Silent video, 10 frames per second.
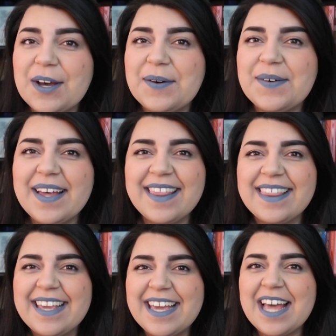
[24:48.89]
So
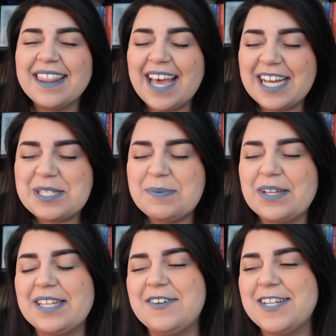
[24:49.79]
the last
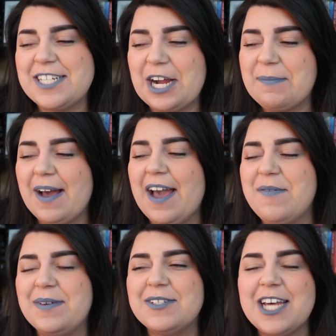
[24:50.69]
book that I want to talk about,
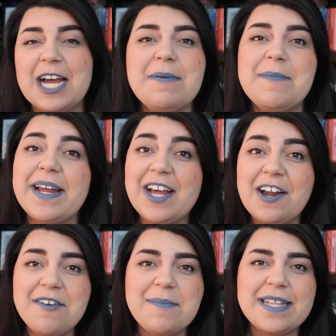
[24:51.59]
and we will talk about my
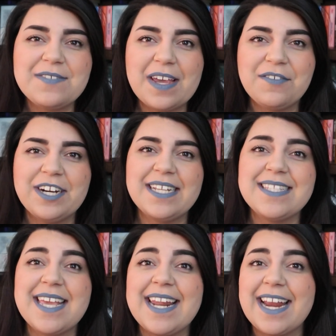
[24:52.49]
non-romance
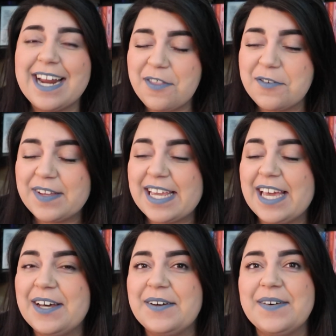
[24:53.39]
favorites in another
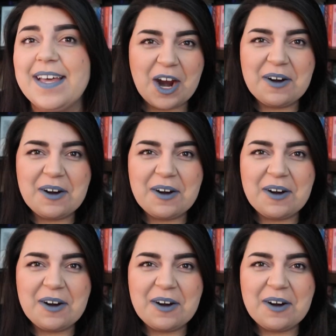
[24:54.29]
video.